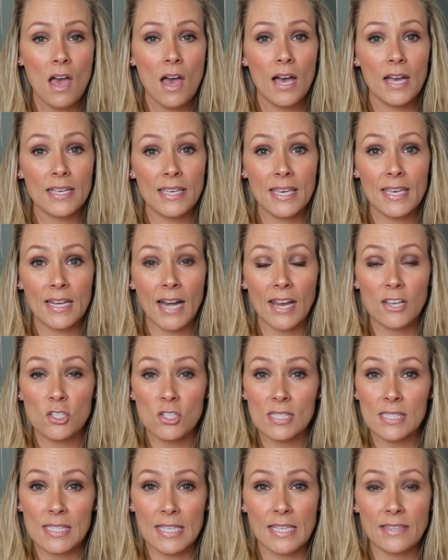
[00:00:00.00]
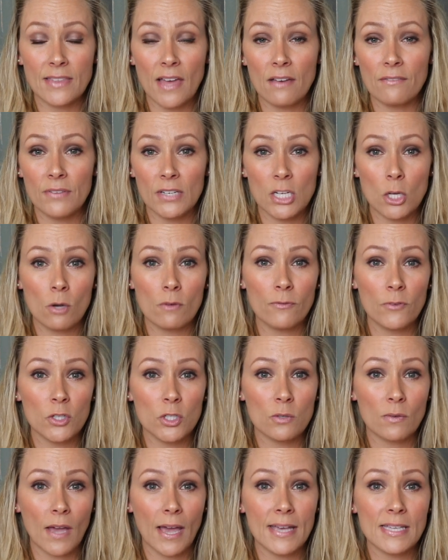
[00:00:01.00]
Again, I just linked that video for
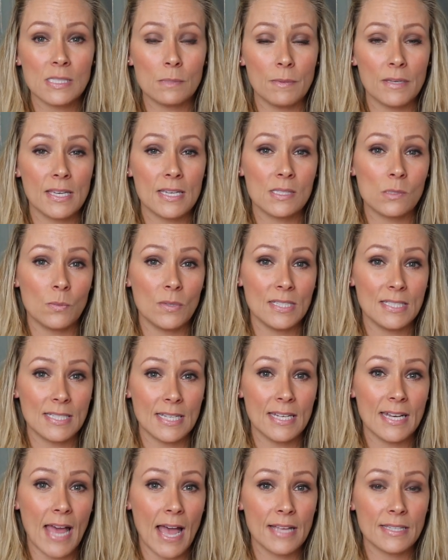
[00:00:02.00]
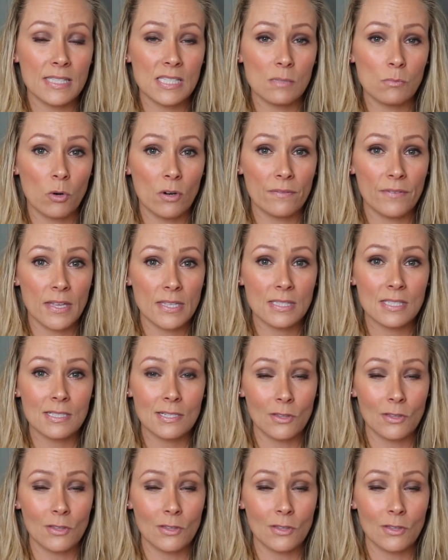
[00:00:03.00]
you guys because we did add some more vents